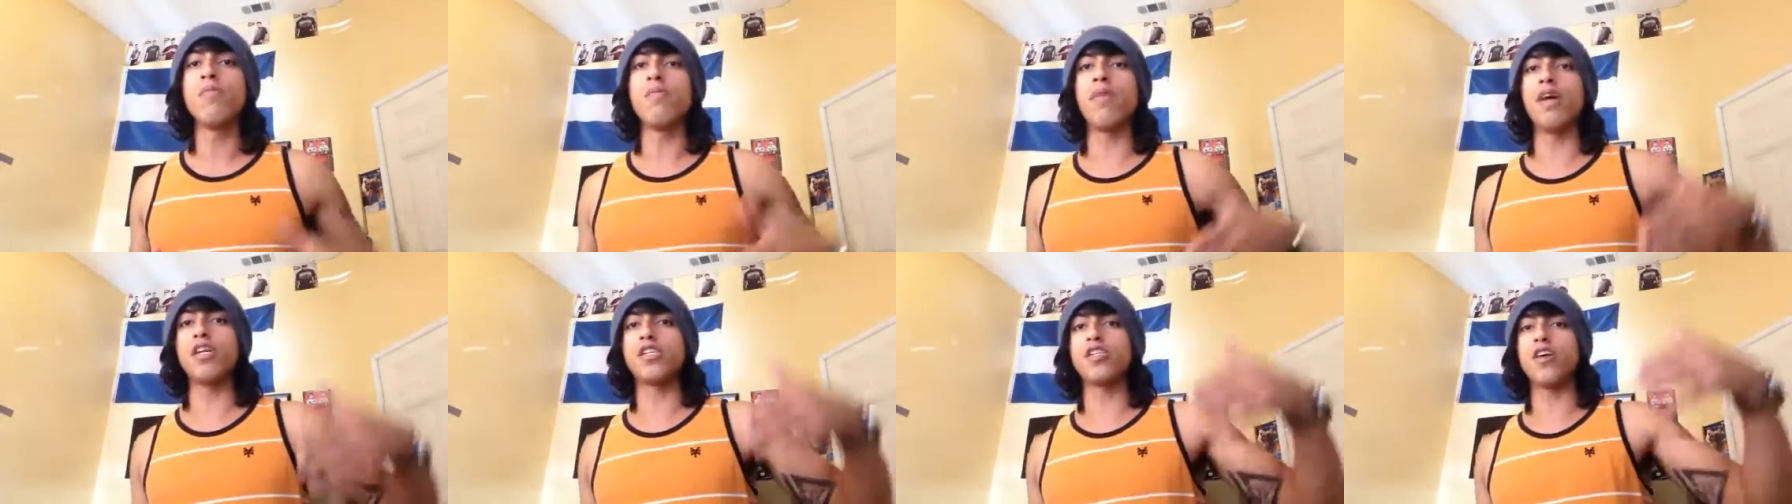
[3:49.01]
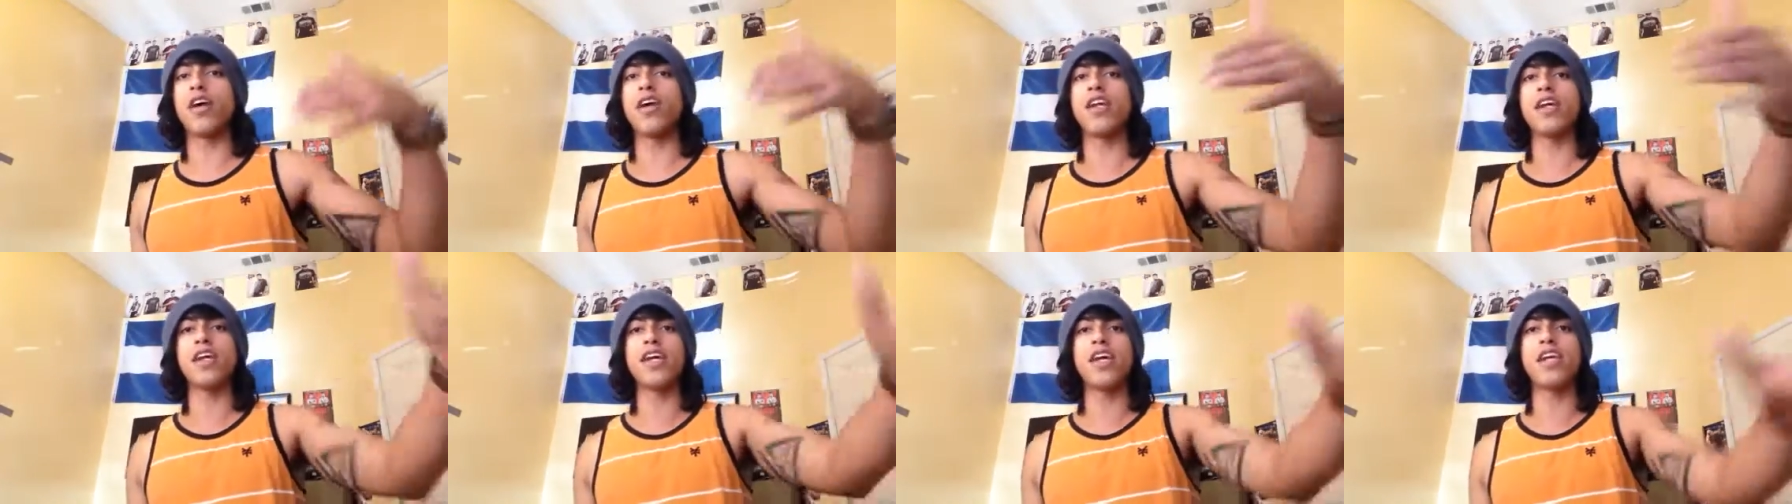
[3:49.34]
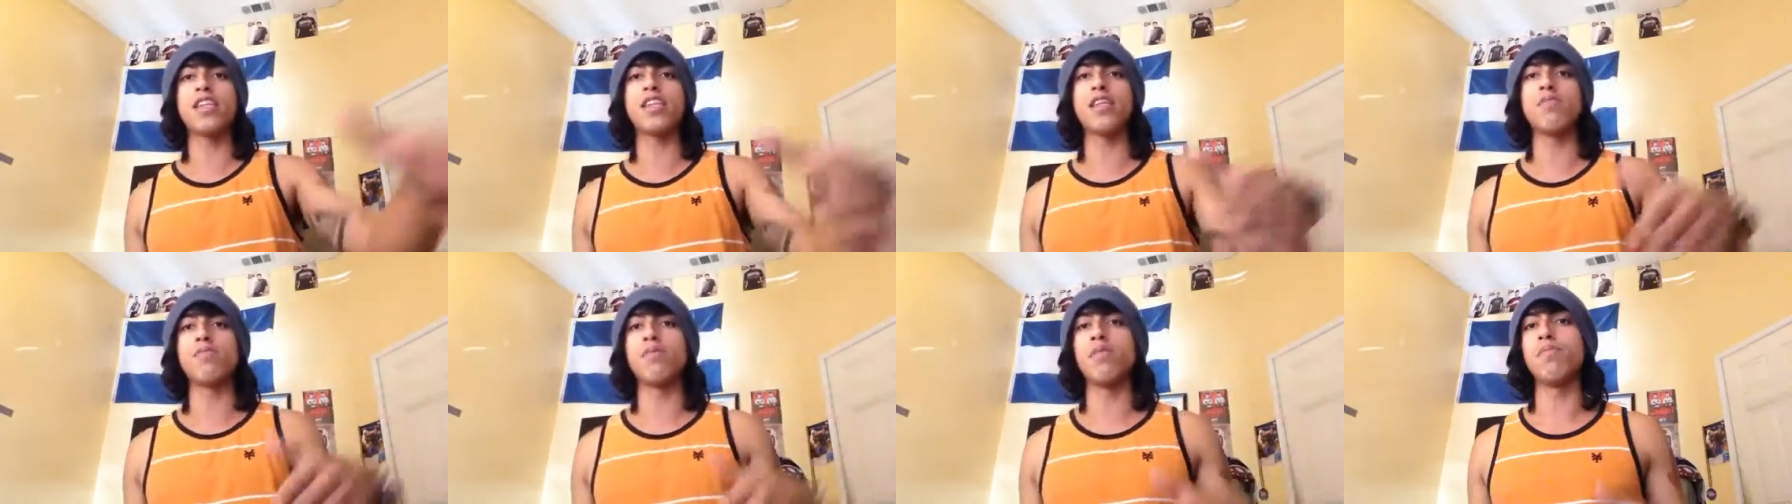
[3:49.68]
by trying to
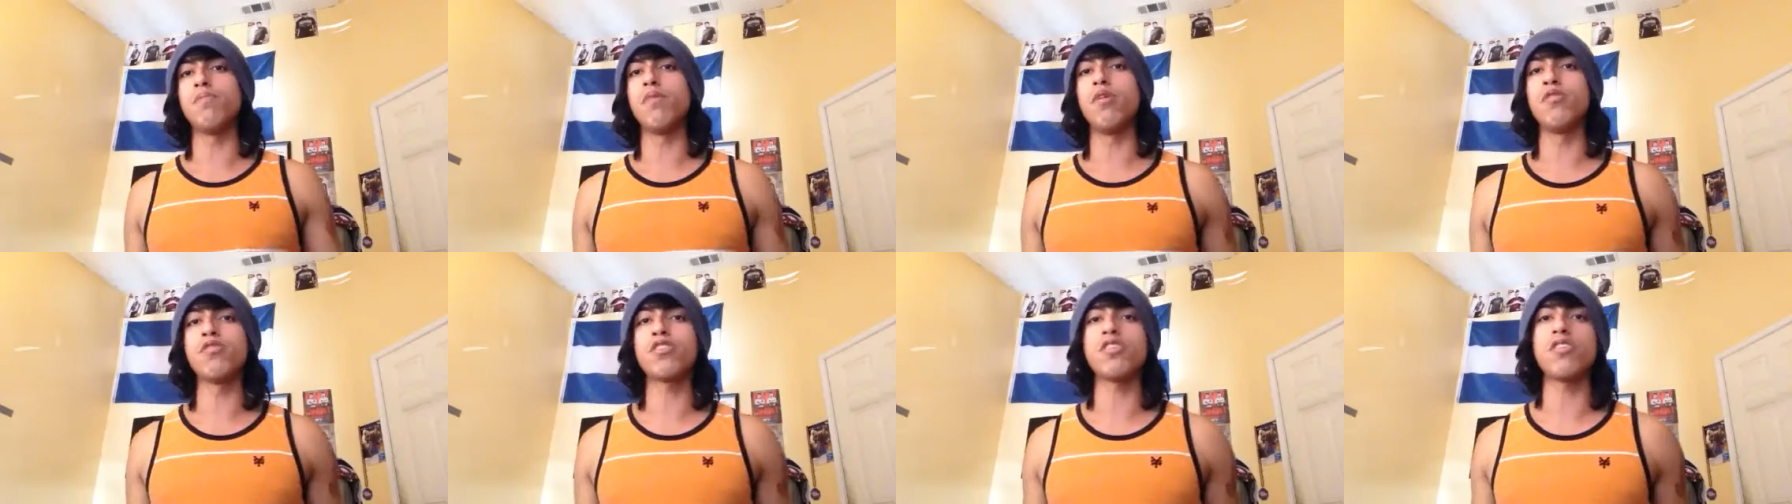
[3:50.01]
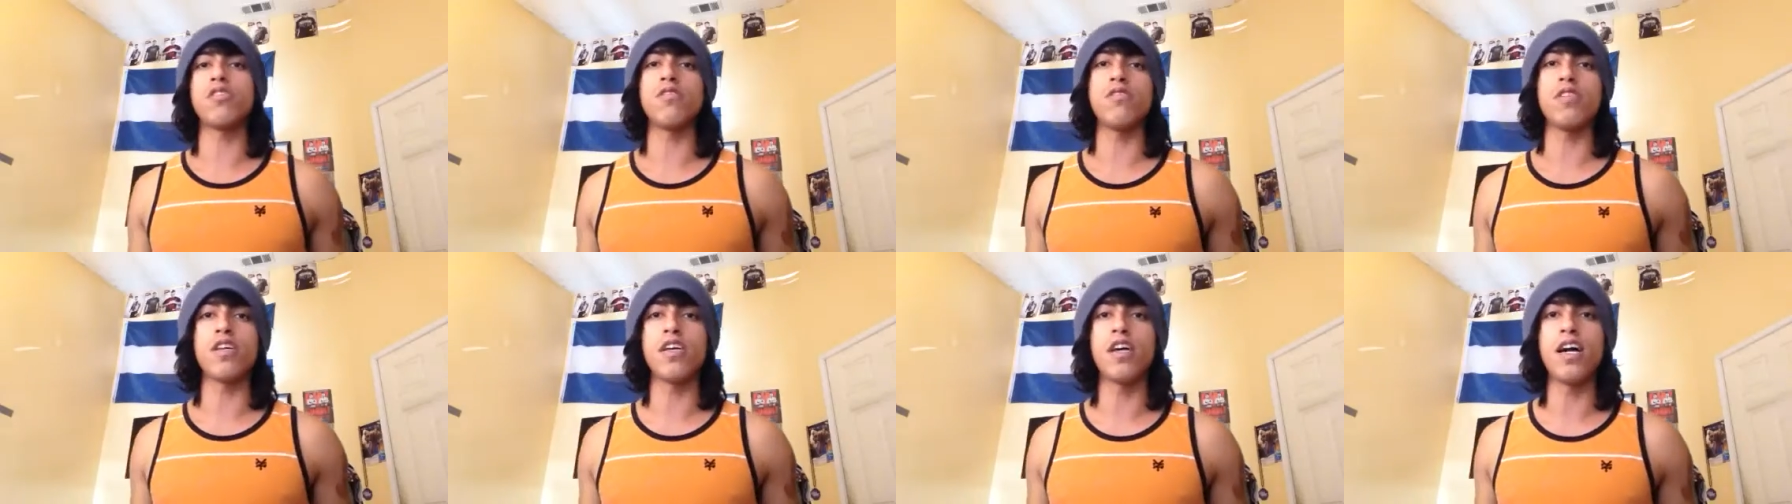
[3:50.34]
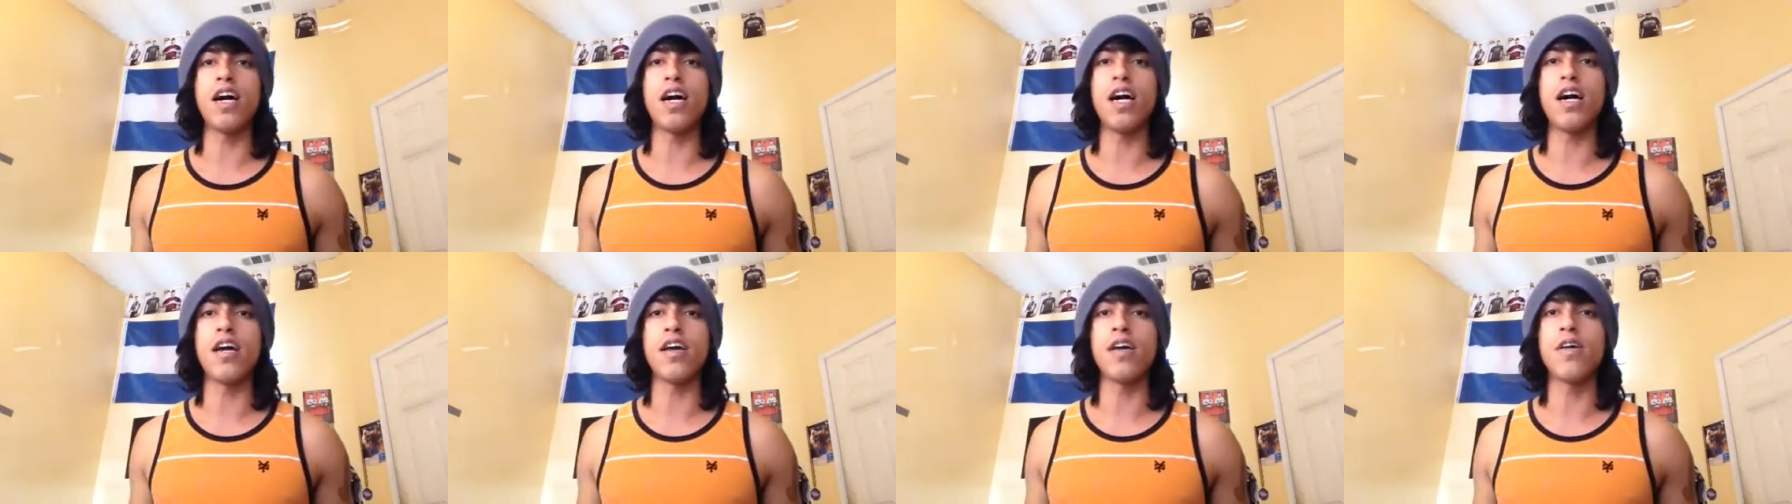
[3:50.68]
get them emotionally
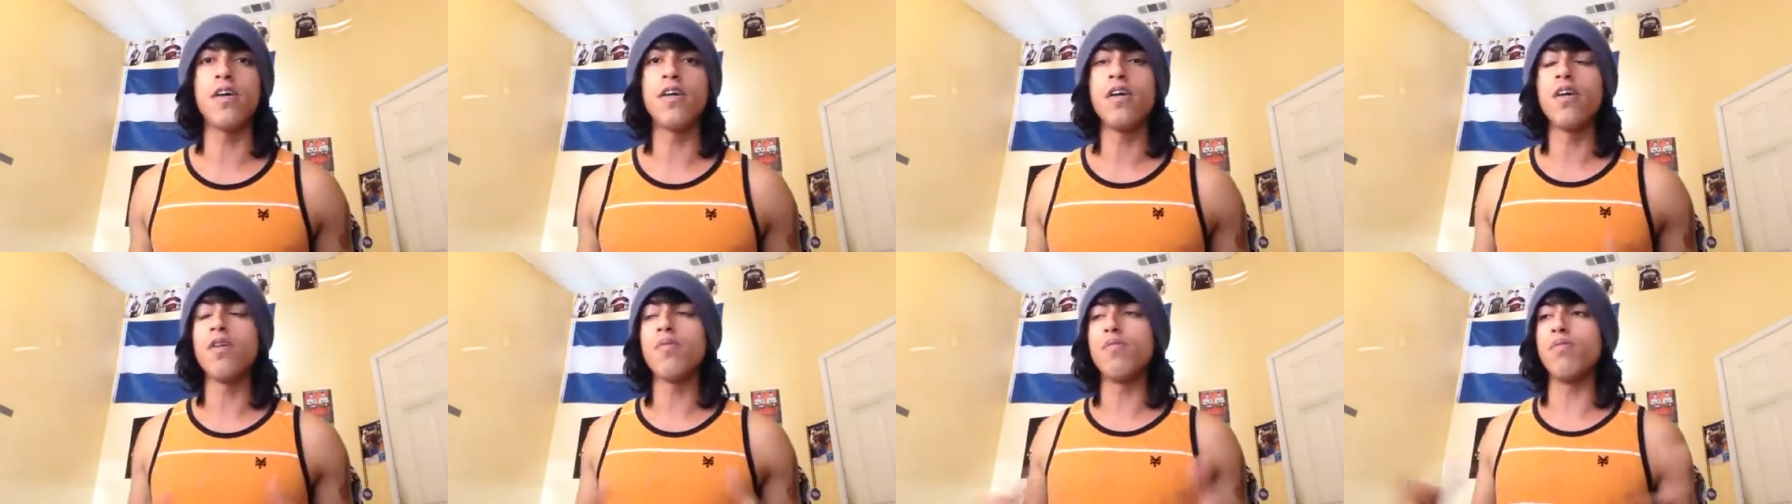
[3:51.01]
high,